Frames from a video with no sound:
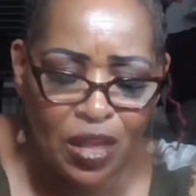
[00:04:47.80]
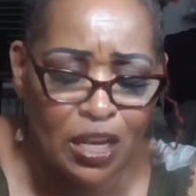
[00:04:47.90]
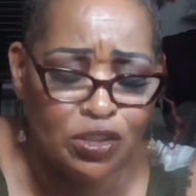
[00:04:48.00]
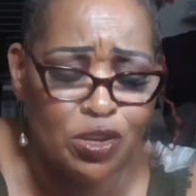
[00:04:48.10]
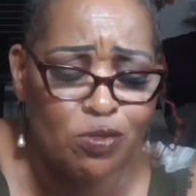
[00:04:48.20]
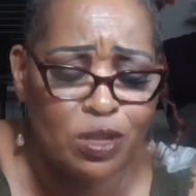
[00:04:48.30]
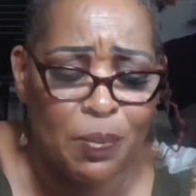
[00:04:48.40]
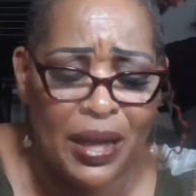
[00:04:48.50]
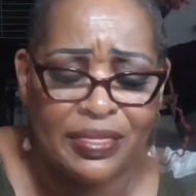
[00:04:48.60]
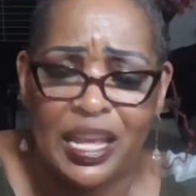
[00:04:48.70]
And she used to
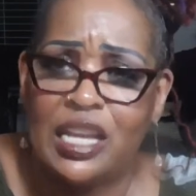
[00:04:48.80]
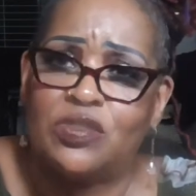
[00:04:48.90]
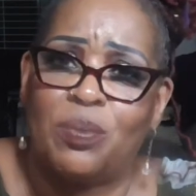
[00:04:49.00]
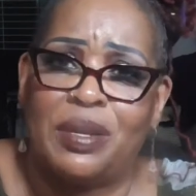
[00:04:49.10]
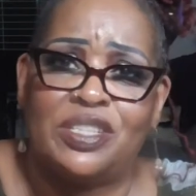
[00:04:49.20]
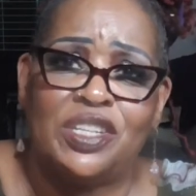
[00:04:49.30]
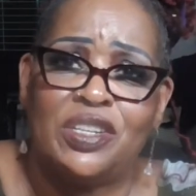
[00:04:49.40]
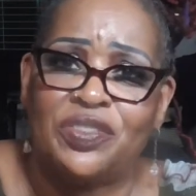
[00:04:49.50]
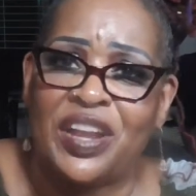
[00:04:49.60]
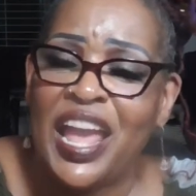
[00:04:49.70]
buy things for my
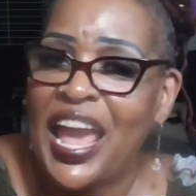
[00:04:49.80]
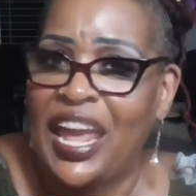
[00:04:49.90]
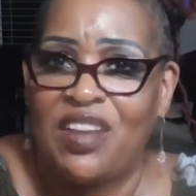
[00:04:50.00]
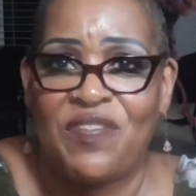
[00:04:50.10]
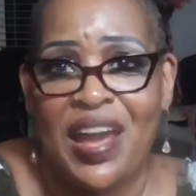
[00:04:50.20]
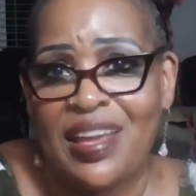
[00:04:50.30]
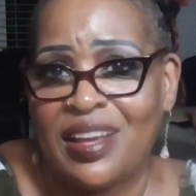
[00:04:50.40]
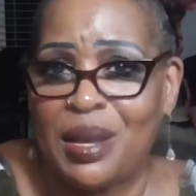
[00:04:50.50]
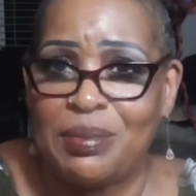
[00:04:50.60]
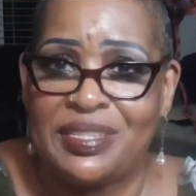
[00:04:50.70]
children. And if I didn't
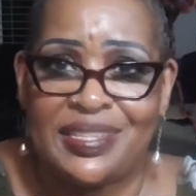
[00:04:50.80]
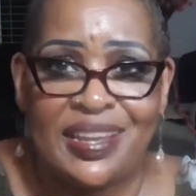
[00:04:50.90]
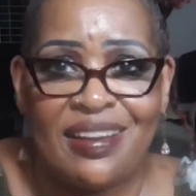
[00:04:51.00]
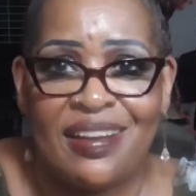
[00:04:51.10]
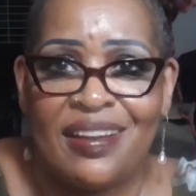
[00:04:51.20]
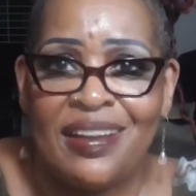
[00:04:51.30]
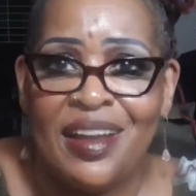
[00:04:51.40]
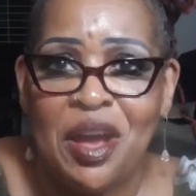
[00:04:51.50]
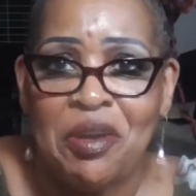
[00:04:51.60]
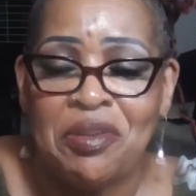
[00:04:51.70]
come and see her,
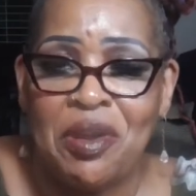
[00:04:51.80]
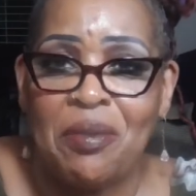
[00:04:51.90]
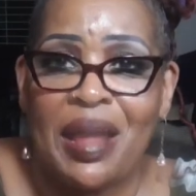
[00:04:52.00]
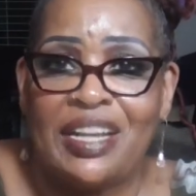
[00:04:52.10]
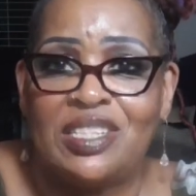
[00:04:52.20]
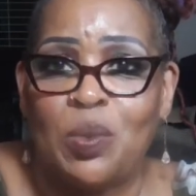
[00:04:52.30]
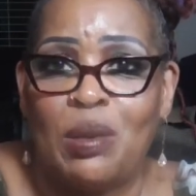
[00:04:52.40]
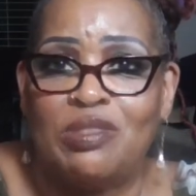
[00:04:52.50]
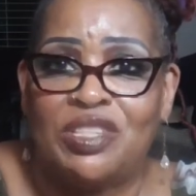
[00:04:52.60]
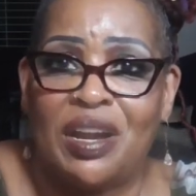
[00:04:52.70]
you know, like she
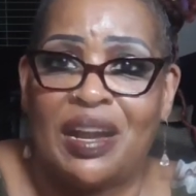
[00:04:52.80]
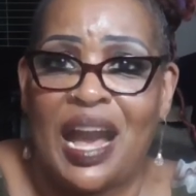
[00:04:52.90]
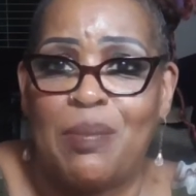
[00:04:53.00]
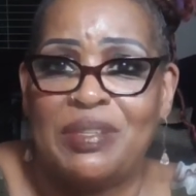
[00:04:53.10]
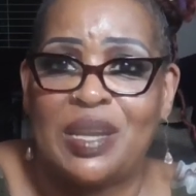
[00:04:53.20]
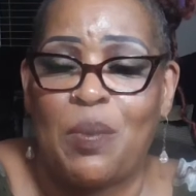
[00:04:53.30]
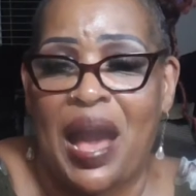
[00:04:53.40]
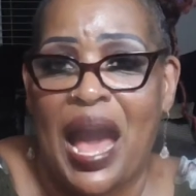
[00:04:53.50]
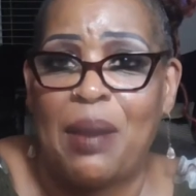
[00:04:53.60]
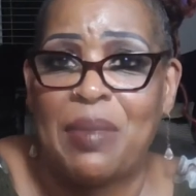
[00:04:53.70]
wanted, she'll call me and say, "Well,